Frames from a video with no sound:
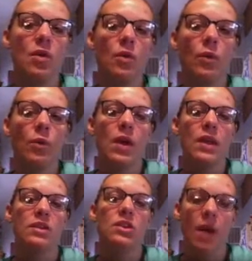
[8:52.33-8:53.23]
when
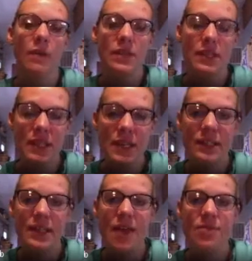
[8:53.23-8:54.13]
you have a disease
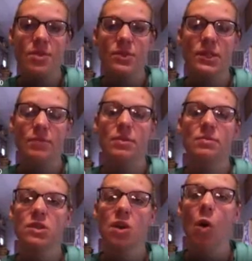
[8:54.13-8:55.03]
and those symptoms
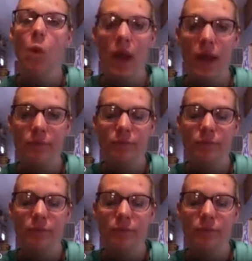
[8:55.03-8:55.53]
go away.